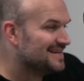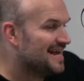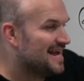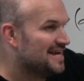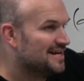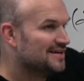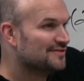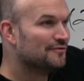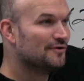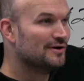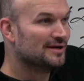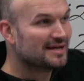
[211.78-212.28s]

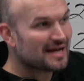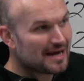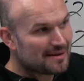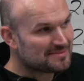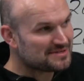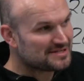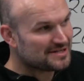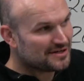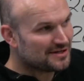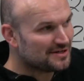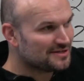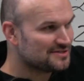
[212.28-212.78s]
negative 1
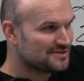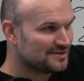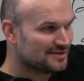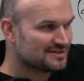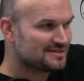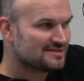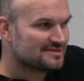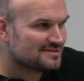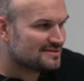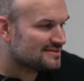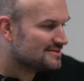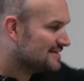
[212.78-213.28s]
comma 0, so
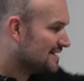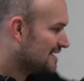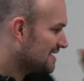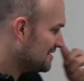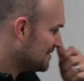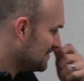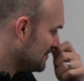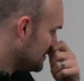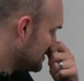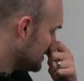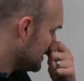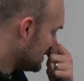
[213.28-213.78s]
it's
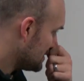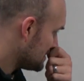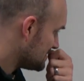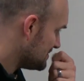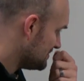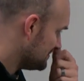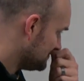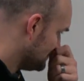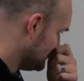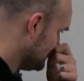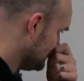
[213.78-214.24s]
negative 1x.